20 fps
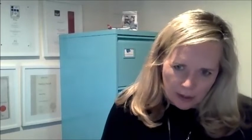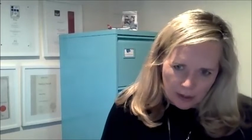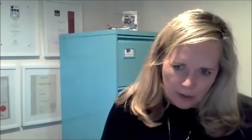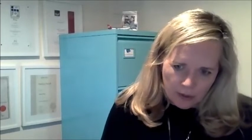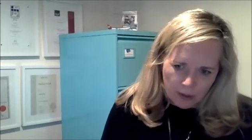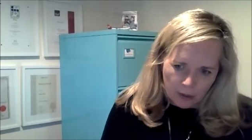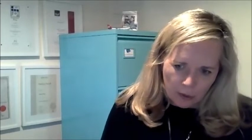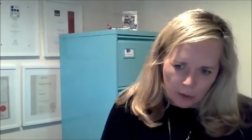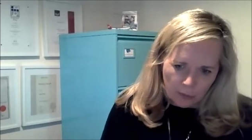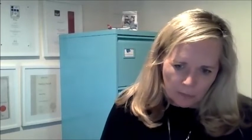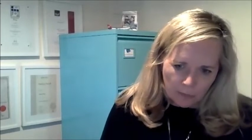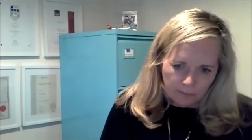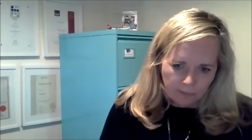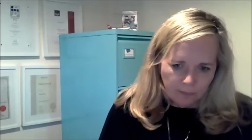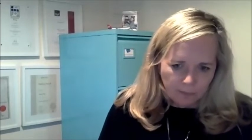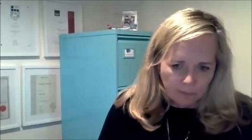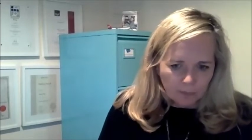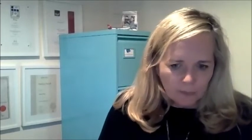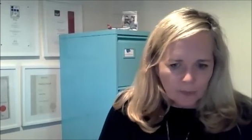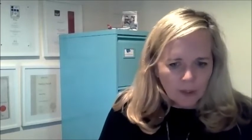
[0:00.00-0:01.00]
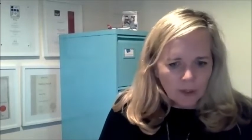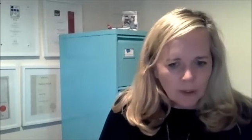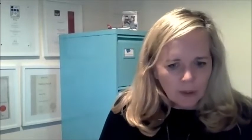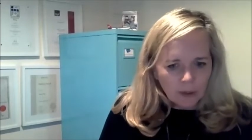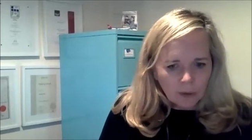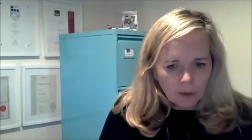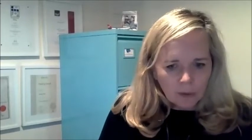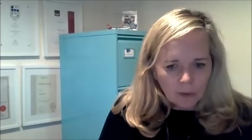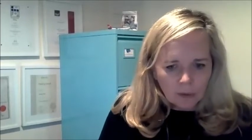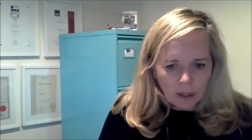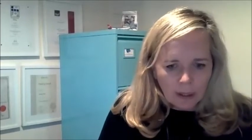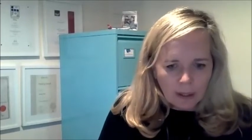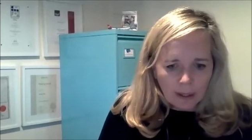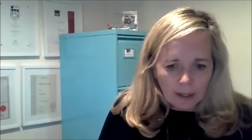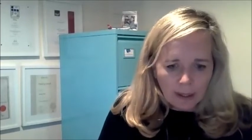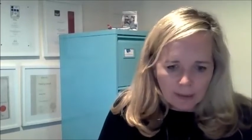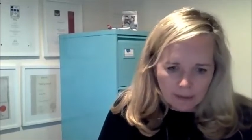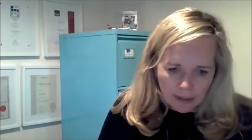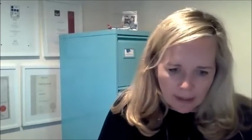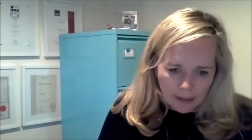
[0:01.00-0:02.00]
So, you know,
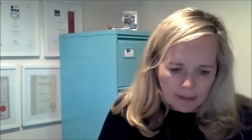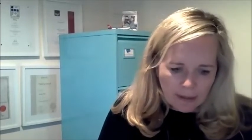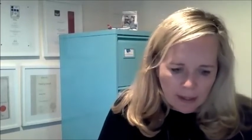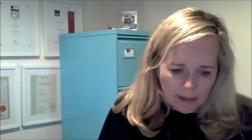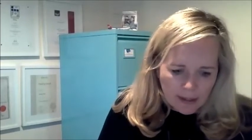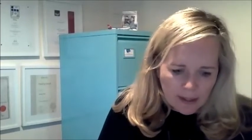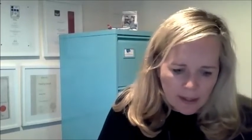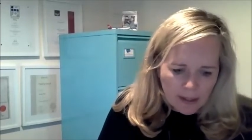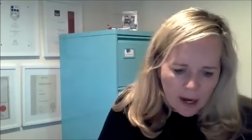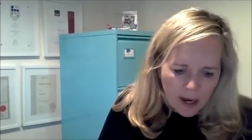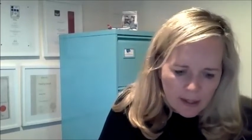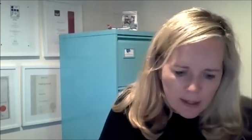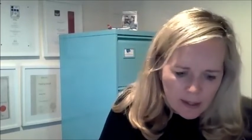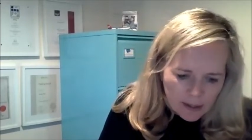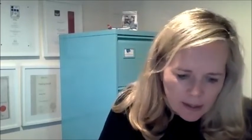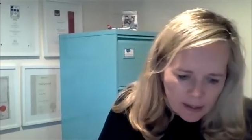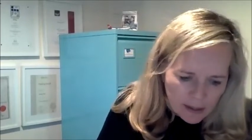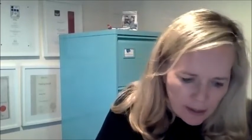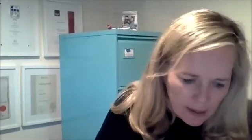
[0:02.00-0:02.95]
and started